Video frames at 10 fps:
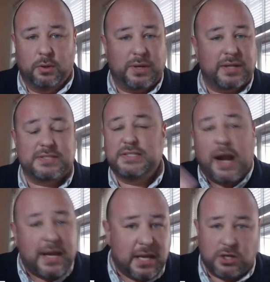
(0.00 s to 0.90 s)
We're not
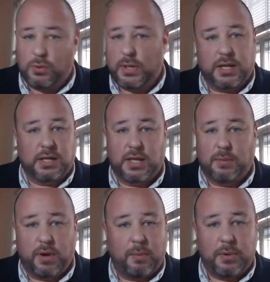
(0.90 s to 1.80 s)
studying doing anything on
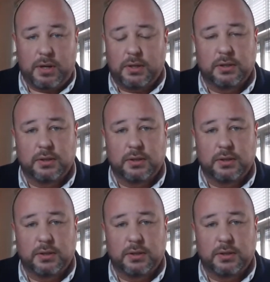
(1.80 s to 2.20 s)
that property.